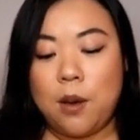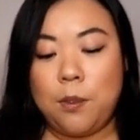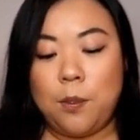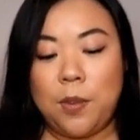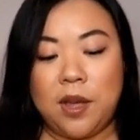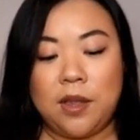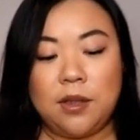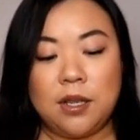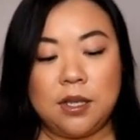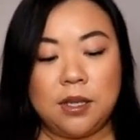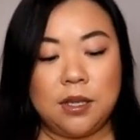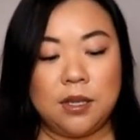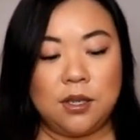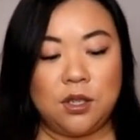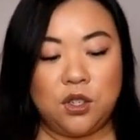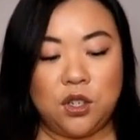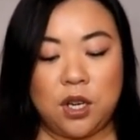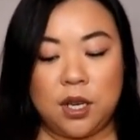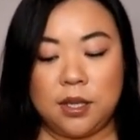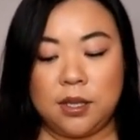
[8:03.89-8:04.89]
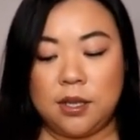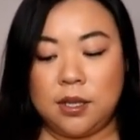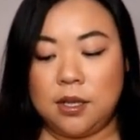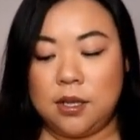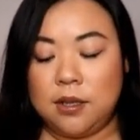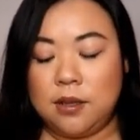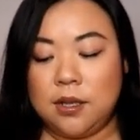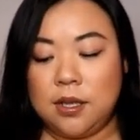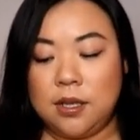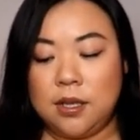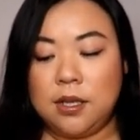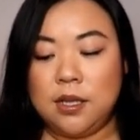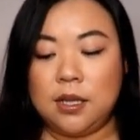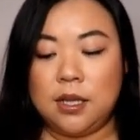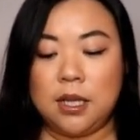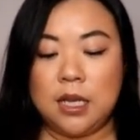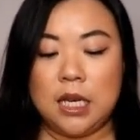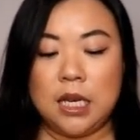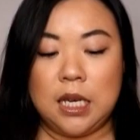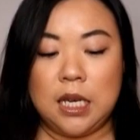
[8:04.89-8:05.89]
But this is just, this is
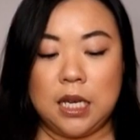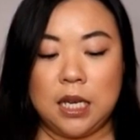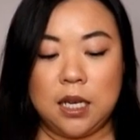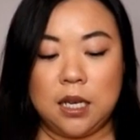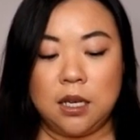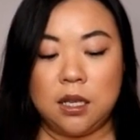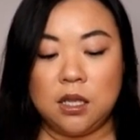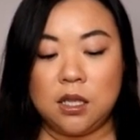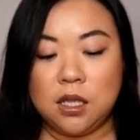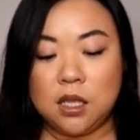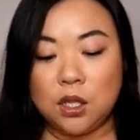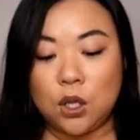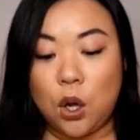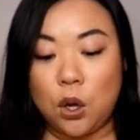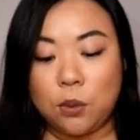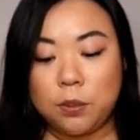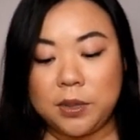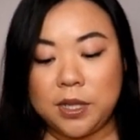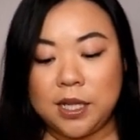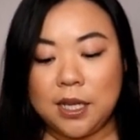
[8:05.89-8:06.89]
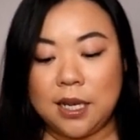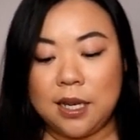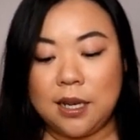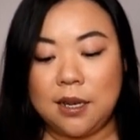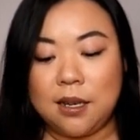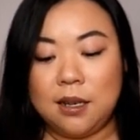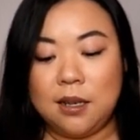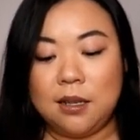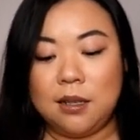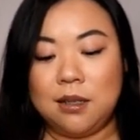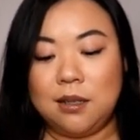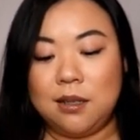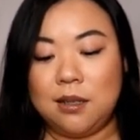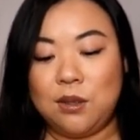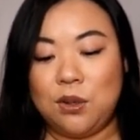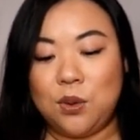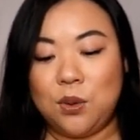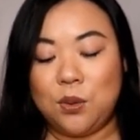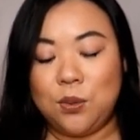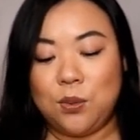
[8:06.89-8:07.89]
the sculpting
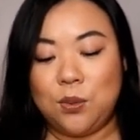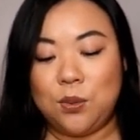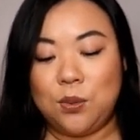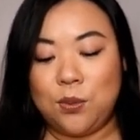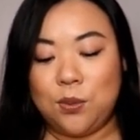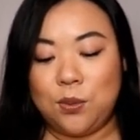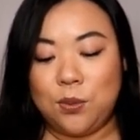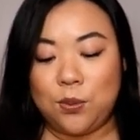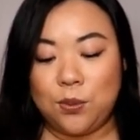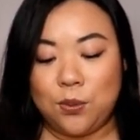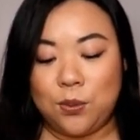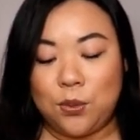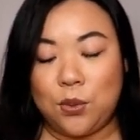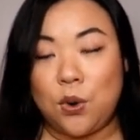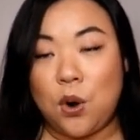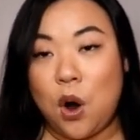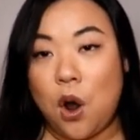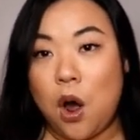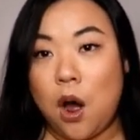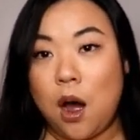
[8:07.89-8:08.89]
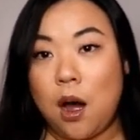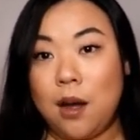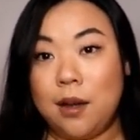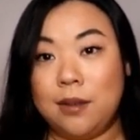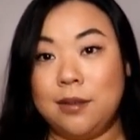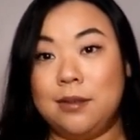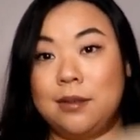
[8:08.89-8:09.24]
bra.